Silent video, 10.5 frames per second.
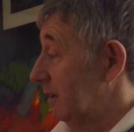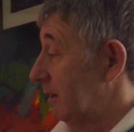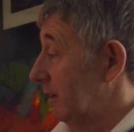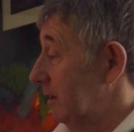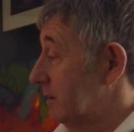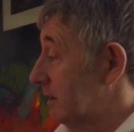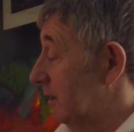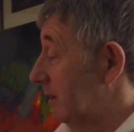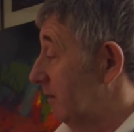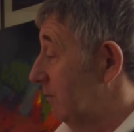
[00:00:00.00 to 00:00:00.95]
that's
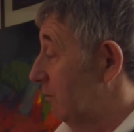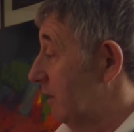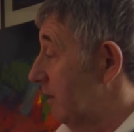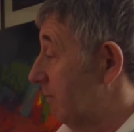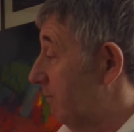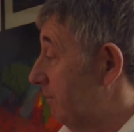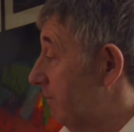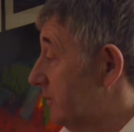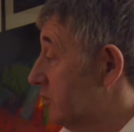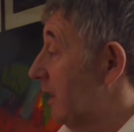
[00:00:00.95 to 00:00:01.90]
one of the
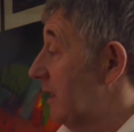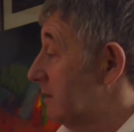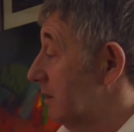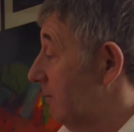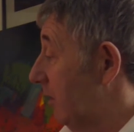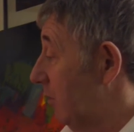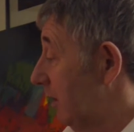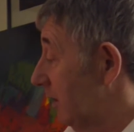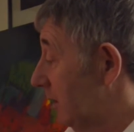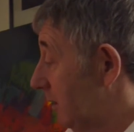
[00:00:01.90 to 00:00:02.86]
strengths of my work.